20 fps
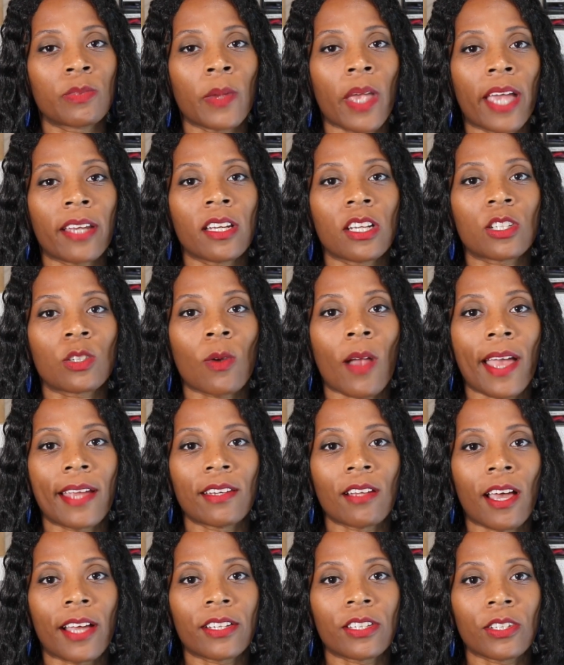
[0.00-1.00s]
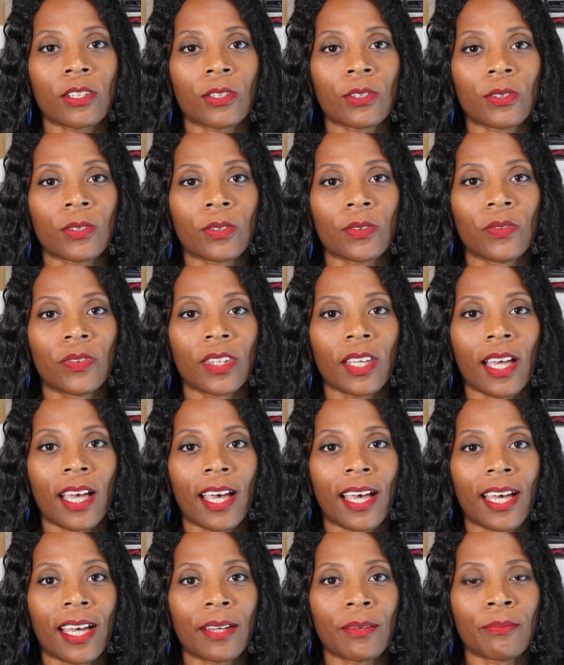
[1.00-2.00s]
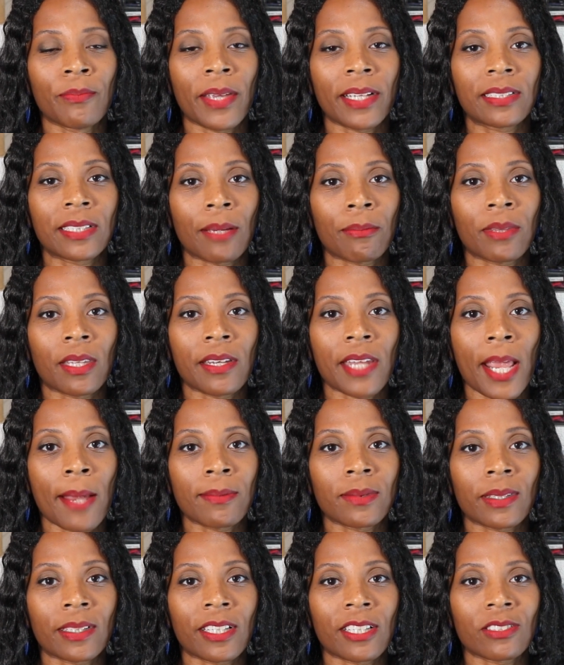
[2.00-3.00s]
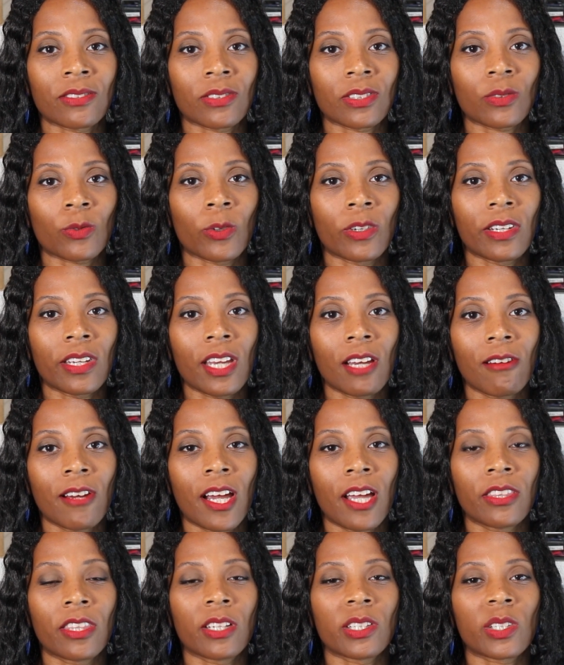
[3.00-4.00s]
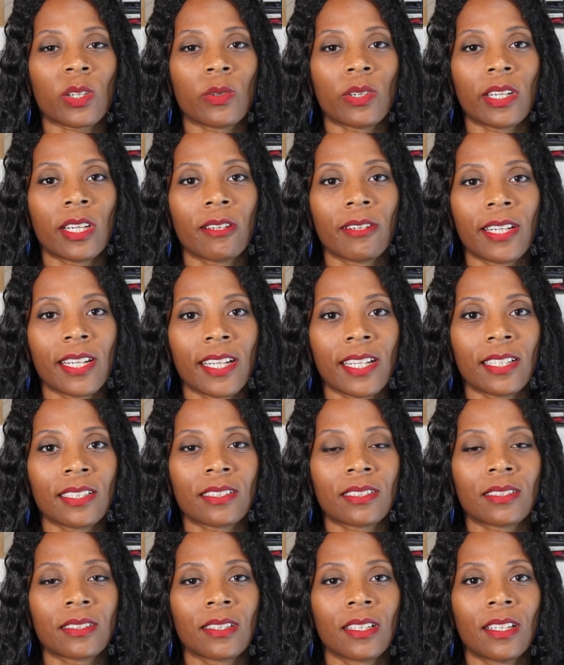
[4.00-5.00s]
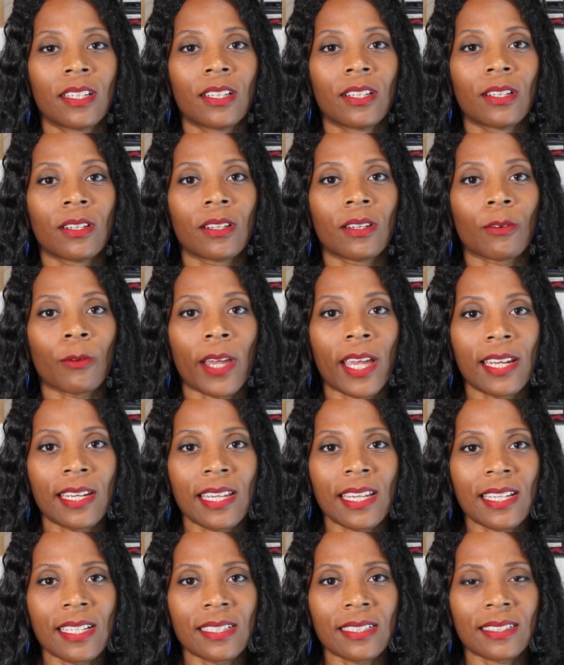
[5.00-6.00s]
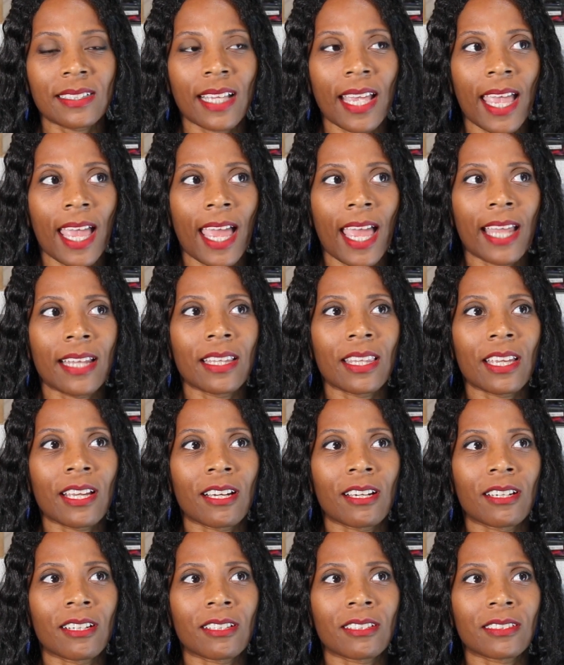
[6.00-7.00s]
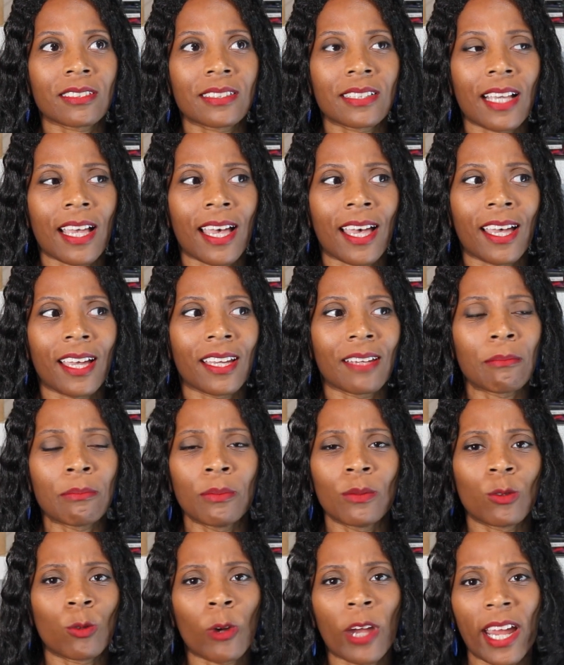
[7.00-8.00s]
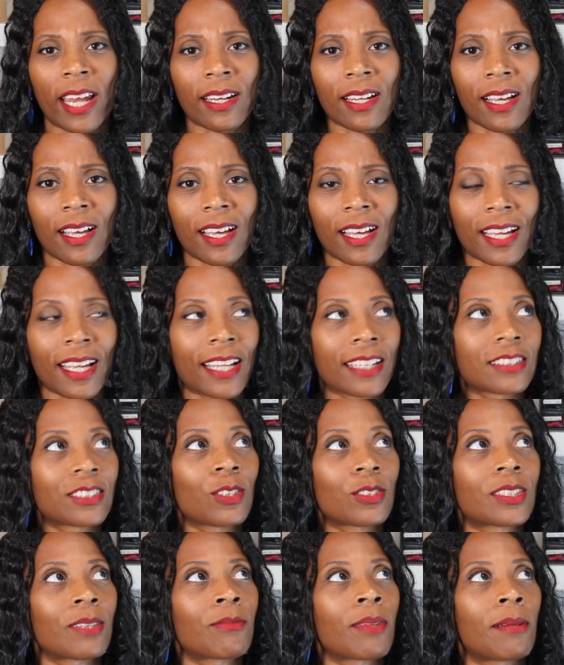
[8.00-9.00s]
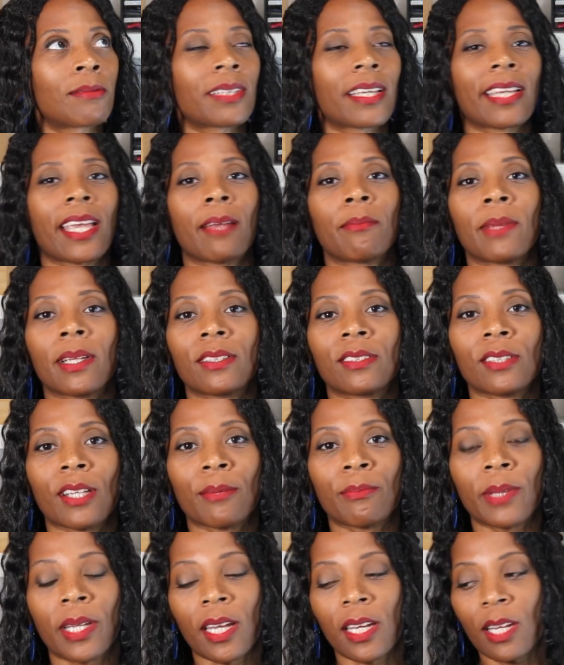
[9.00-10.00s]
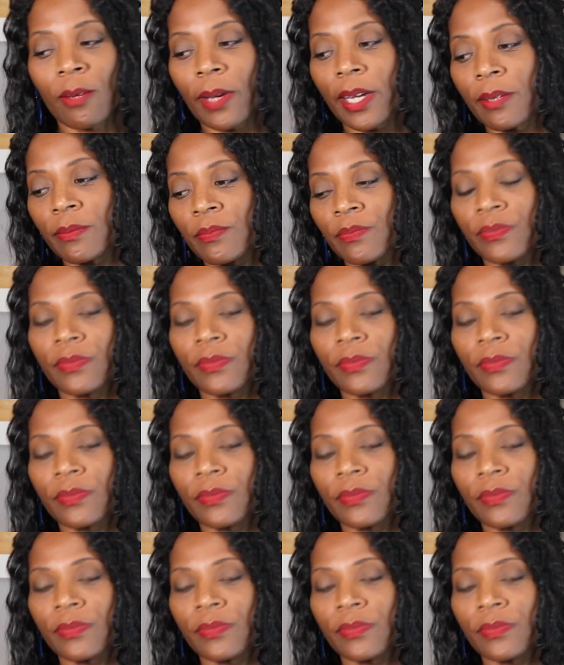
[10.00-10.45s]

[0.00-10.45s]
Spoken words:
me, I'm going to try not to mix up the names because there's Rhaenyra, there's Rhaenys, and there's Rhaena, and so sometimes I get mixed up, but anyway.